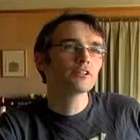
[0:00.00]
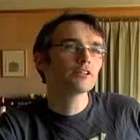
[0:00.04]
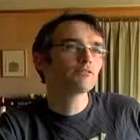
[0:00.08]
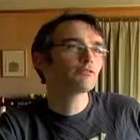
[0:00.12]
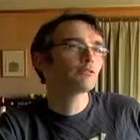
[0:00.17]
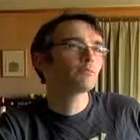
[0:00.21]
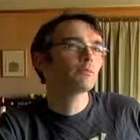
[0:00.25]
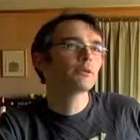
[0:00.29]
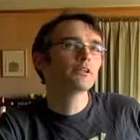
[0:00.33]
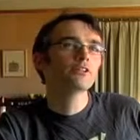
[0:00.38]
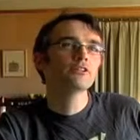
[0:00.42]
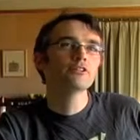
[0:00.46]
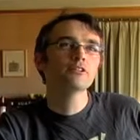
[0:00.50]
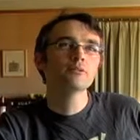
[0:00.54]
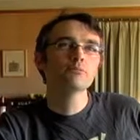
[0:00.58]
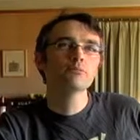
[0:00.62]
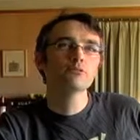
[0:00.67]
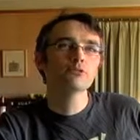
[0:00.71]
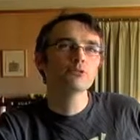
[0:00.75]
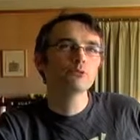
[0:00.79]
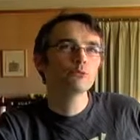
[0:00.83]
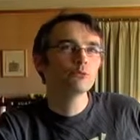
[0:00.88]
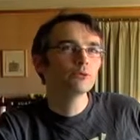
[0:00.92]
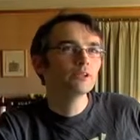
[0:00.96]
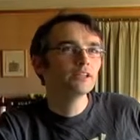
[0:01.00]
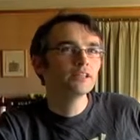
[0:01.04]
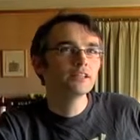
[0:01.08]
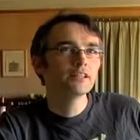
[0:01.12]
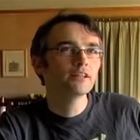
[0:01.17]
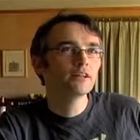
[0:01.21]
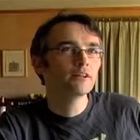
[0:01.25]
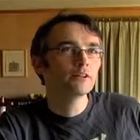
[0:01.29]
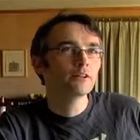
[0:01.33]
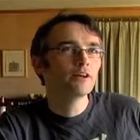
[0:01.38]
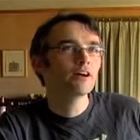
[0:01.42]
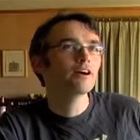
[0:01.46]
Everybody seems to read
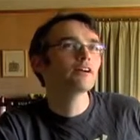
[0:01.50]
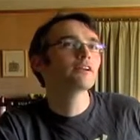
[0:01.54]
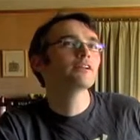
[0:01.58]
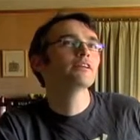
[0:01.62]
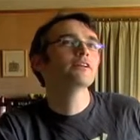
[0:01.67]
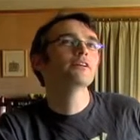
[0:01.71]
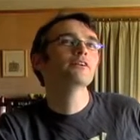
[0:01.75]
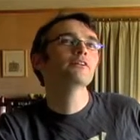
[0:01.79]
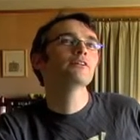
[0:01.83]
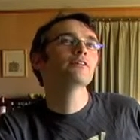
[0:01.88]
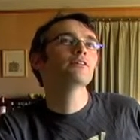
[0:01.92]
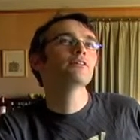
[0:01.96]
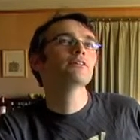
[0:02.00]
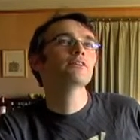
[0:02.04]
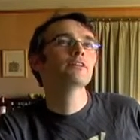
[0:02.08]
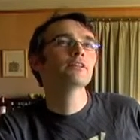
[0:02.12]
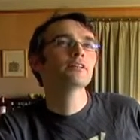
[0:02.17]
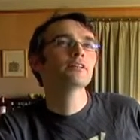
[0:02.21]
a lot here,